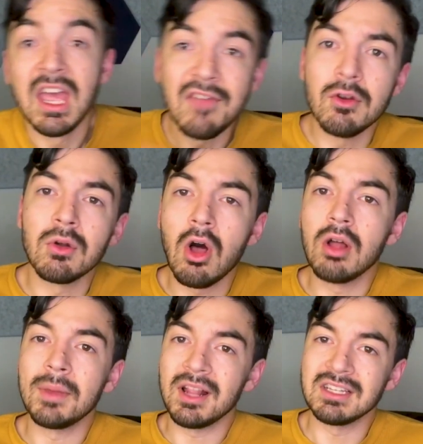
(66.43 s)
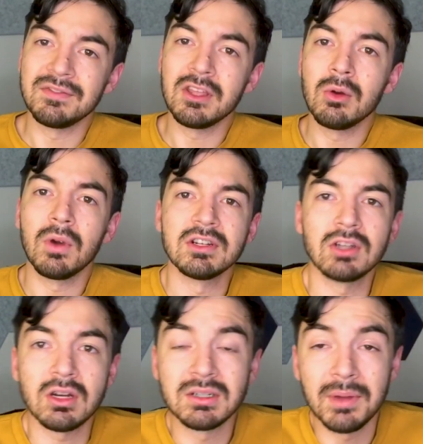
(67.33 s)
If you recall in my last video where I
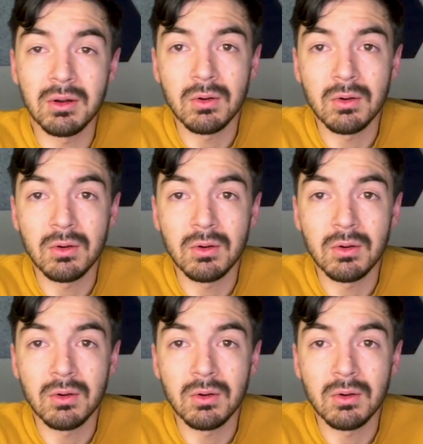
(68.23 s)
talked about